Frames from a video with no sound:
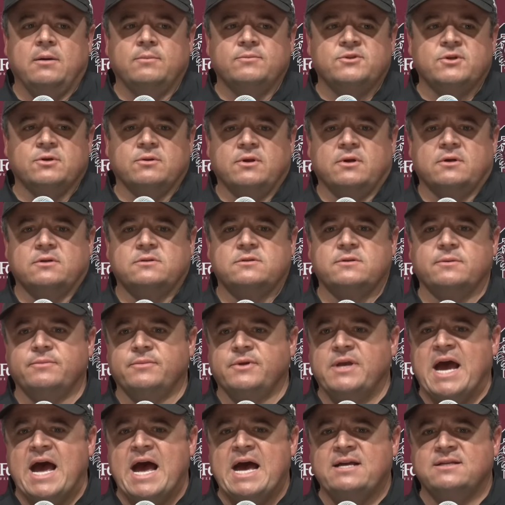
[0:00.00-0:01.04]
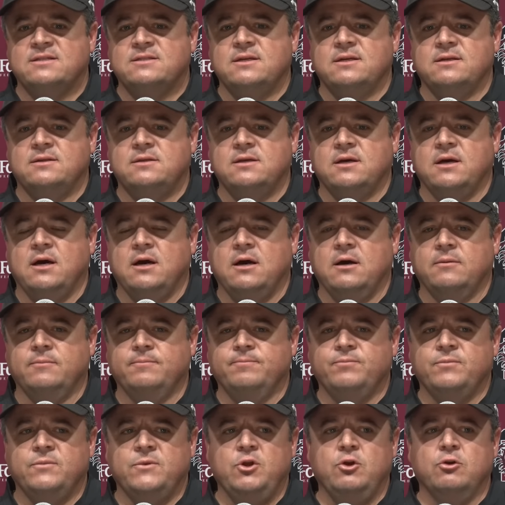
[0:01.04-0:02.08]
So there's some guys that
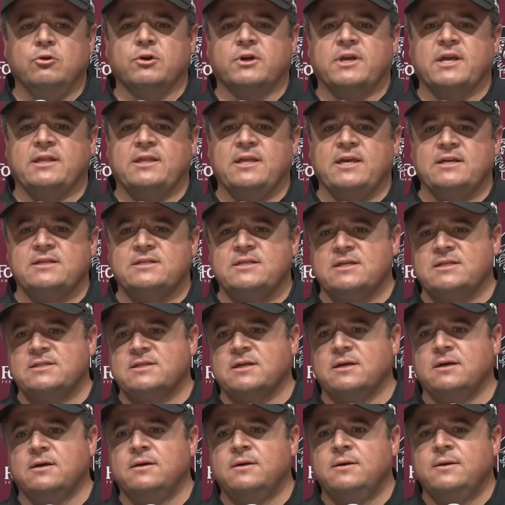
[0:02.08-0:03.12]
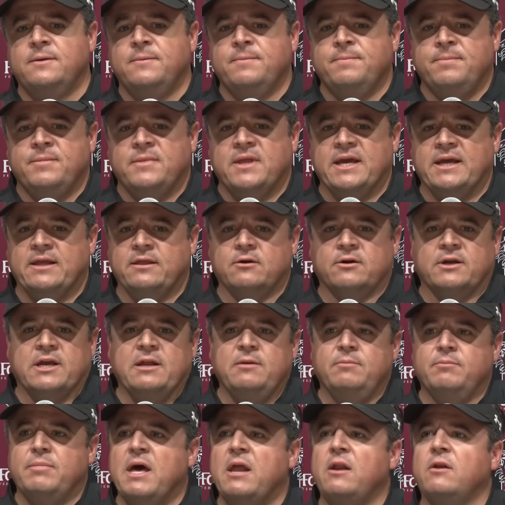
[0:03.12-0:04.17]
you look at this as a, like, they're
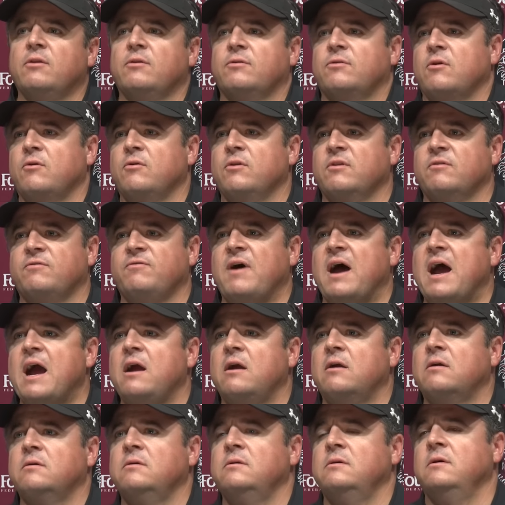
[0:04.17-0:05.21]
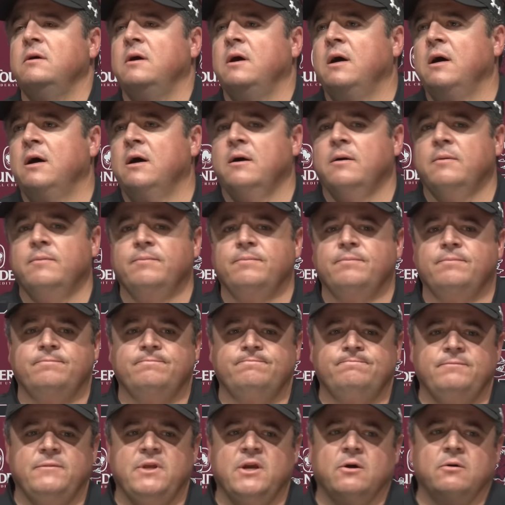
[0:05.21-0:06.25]
getting better, they're throwing in the fire.
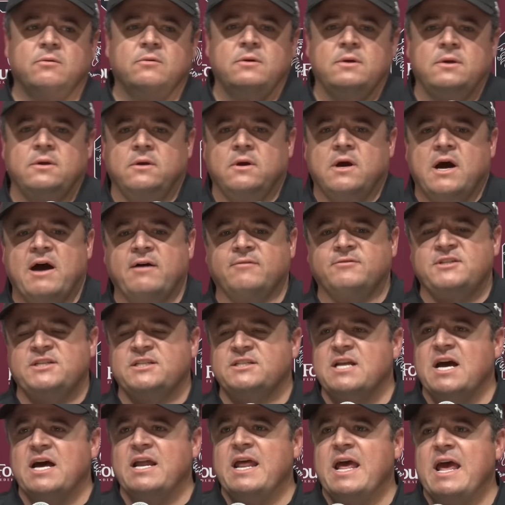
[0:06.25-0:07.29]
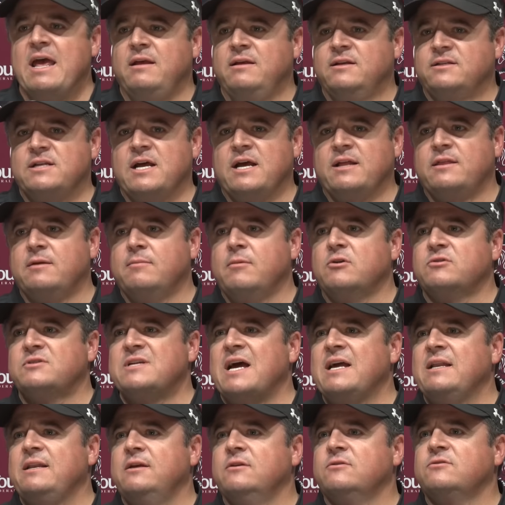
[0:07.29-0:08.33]
You know, obviously it's not the most
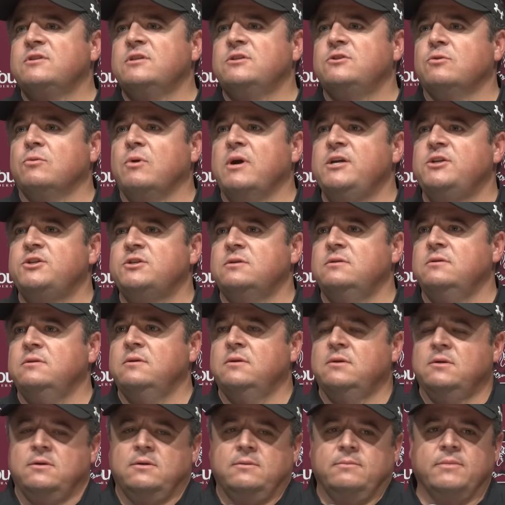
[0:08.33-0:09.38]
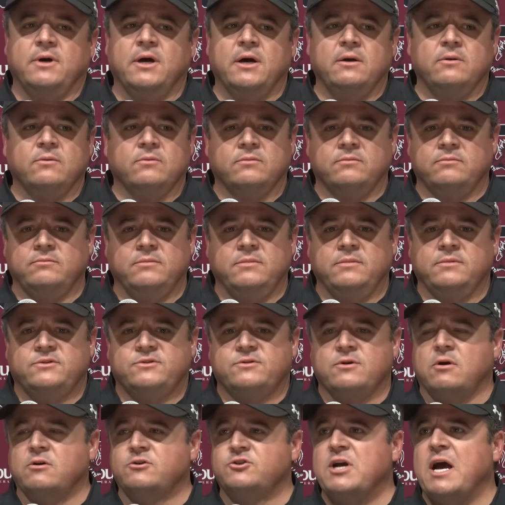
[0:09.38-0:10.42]
ideal situation, but
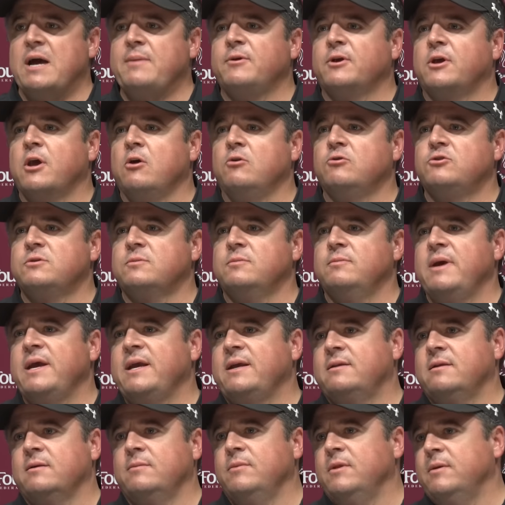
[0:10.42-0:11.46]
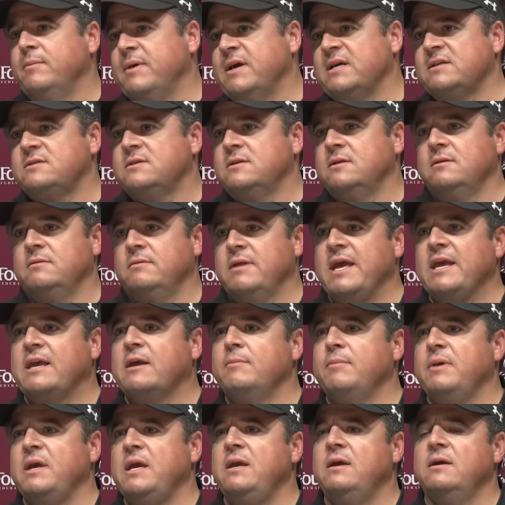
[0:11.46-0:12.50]
it's our job to coach them, make them the best that they
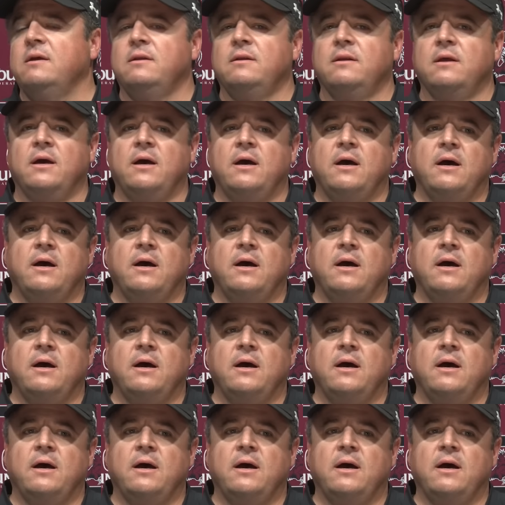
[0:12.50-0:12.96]
can be, and